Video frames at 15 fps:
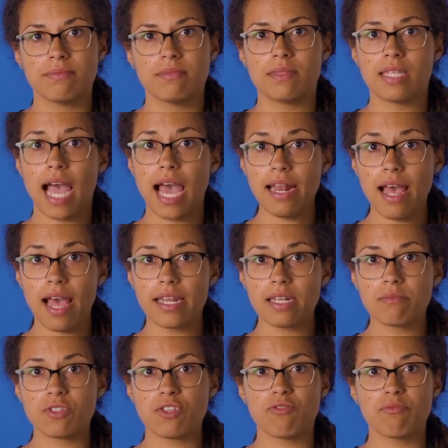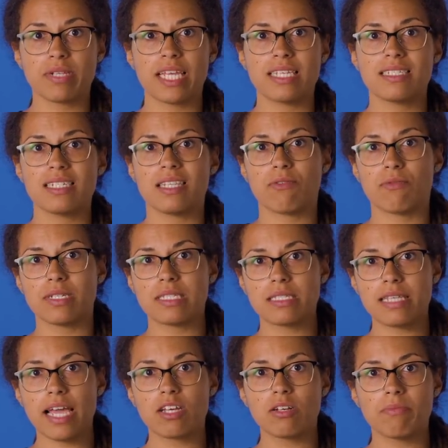Not items you've placed in the
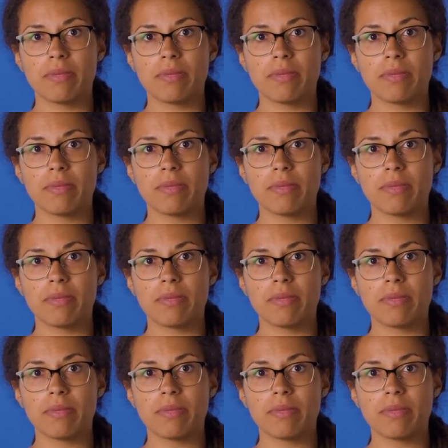recycle